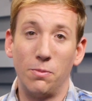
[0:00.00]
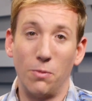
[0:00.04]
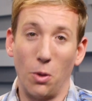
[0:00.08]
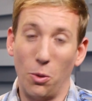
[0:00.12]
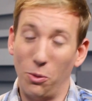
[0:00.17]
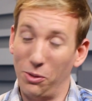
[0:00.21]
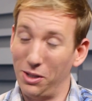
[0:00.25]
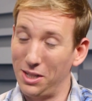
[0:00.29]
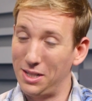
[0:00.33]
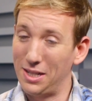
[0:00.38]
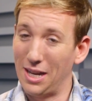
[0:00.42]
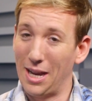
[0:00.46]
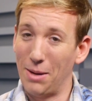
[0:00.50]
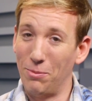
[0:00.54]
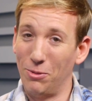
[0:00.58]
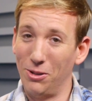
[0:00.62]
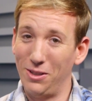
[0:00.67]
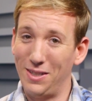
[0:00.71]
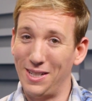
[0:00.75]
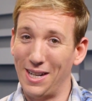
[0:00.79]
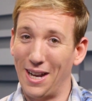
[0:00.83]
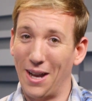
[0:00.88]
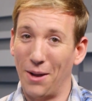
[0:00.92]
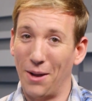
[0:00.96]
Only time will
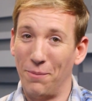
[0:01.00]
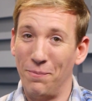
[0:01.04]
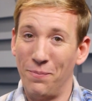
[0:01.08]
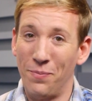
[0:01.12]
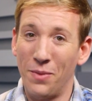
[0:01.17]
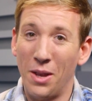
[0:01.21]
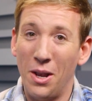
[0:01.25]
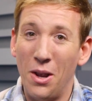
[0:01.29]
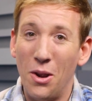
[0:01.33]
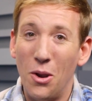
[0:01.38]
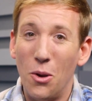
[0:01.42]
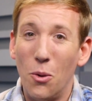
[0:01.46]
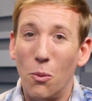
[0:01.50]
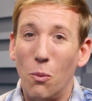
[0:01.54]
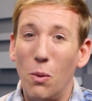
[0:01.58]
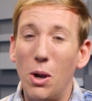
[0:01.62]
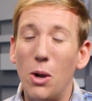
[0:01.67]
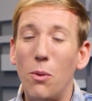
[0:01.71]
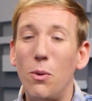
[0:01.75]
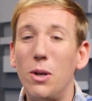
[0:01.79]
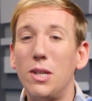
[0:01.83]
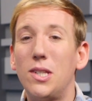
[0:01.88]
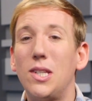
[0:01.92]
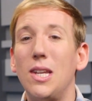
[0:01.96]
tell. Will
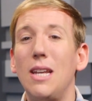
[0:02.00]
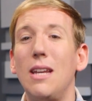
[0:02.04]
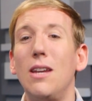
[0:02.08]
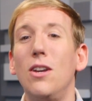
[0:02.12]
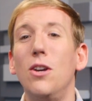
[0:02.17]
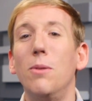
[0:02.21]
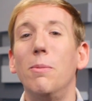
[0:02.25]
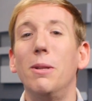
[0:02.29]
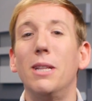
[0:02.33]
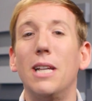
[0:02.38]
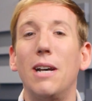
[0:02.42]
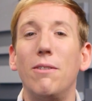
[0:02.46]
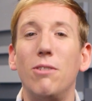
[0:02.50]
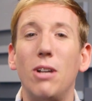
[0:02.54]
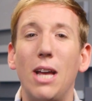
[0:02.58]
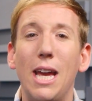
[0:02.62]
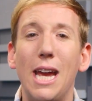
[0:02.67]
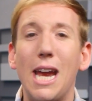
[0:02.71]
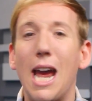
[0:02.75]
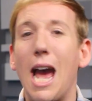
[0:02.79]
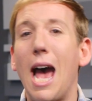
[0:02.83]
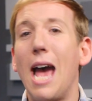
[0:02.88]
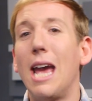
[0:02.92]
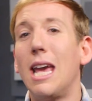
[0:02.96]
we see human level
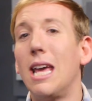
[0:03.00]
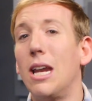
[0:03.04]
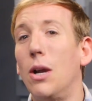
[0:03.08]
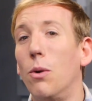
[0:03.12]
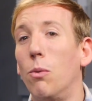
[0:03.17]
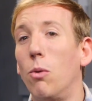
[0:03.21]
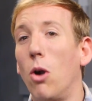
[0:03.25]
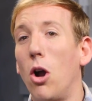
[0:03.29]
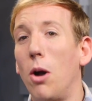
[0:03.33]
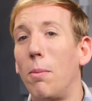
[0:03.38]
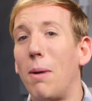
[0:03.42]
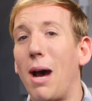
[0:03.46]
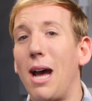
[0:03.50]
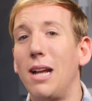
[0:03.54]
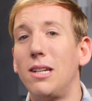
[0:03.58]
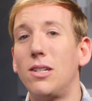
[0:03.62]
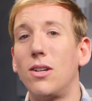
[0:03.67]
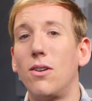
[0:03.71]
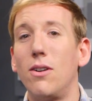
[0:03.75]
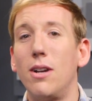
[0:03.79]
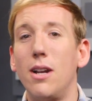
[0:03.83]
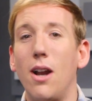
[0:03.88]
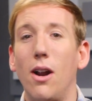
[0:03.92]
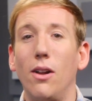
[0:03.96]
AI in a robot
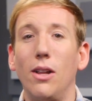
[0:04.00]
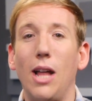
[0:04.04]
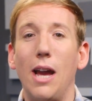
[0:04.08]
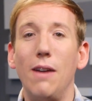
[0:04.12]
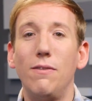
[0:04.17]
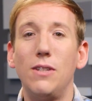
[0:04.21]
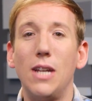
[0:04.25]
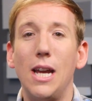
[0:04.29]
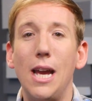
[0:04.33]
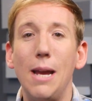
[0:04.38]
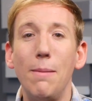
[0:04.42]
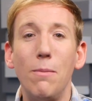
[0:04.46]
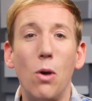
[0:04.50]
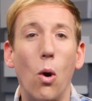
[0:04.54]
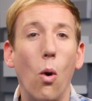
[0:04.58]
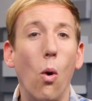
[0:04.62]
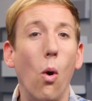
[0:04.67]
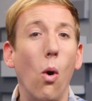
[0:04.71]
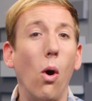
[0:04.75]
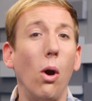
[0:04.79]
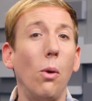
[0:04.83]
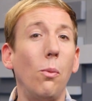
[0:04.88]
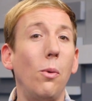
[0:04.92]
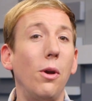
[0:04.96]
during our lifetime,
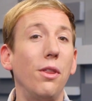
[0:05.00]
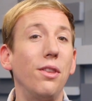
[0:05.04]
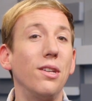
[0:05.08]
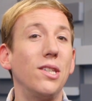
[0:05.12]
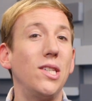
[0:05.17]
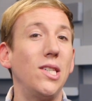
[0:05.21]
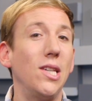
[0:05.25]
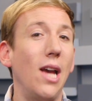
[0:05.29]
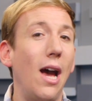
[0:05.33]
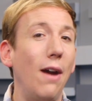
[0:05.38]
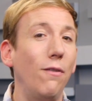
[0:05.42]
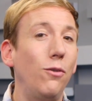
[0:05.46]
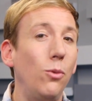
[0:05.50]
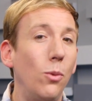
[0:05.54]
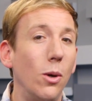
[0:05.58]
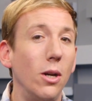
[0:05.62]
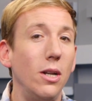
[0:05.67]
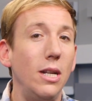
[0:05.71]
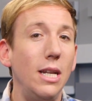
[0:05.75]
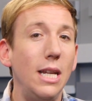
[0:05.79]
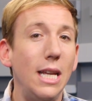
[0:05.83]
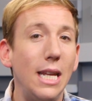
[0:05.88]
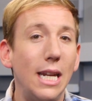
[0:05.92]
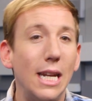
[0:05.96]
or will the software
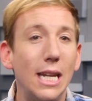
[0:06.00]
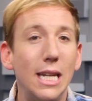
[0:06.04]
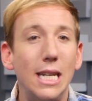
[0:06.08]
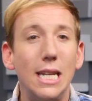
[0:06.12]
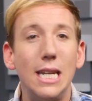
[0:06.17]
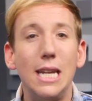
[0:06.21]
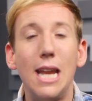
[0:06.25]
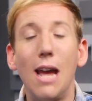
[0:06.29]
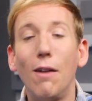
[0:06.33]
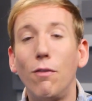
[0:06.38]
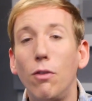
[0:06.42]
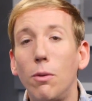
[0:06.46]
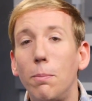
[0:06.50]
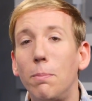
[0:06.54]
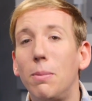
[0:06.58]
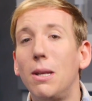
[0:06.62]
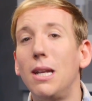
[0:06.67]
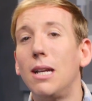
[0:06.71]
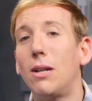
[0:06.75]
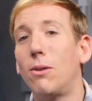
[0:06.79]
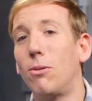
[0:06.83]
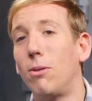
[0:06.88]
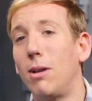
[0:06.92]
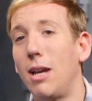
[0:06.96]
needed never be
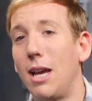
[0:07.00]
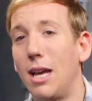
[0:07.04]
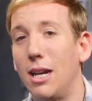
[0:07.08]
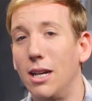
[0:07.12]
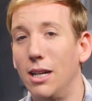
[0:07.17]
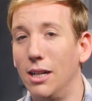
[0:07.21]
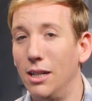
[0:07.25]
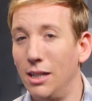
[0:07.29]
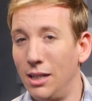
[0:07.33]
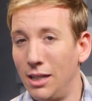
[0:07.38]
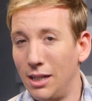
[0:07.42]
created?